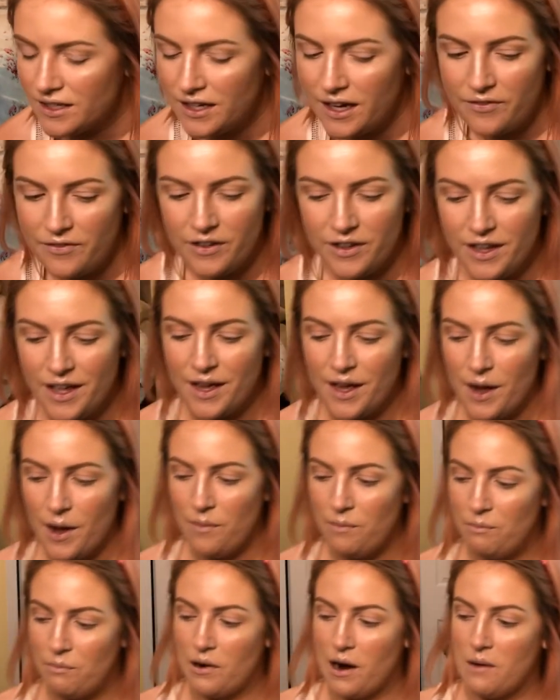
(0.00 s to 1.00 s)
I feel like
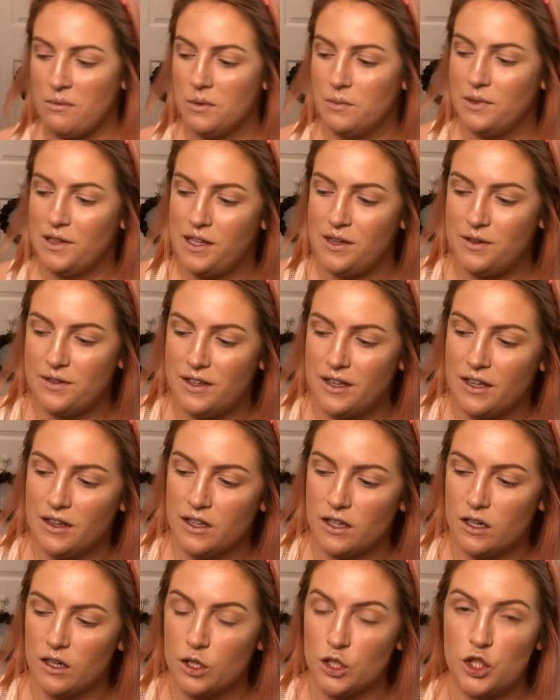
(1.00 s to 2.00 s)
I'm probably using a
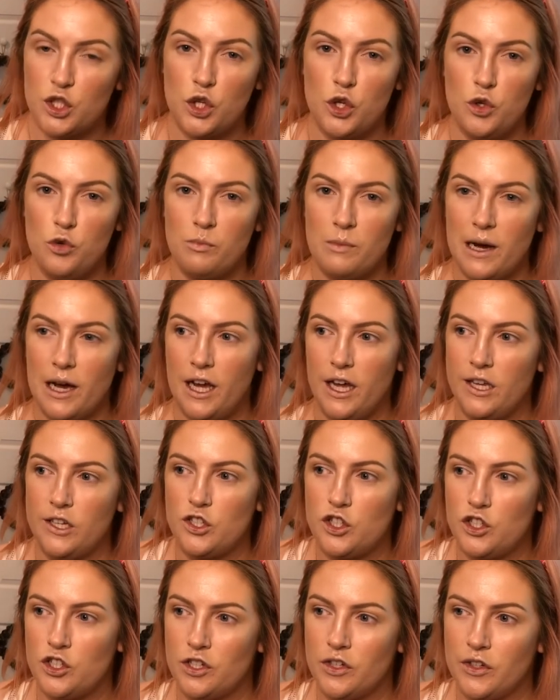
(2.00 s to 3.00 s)
little too
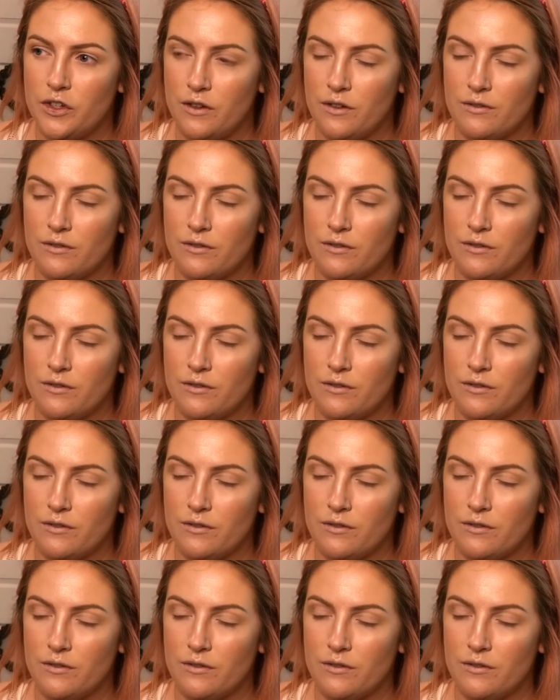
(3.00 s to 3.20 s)
much,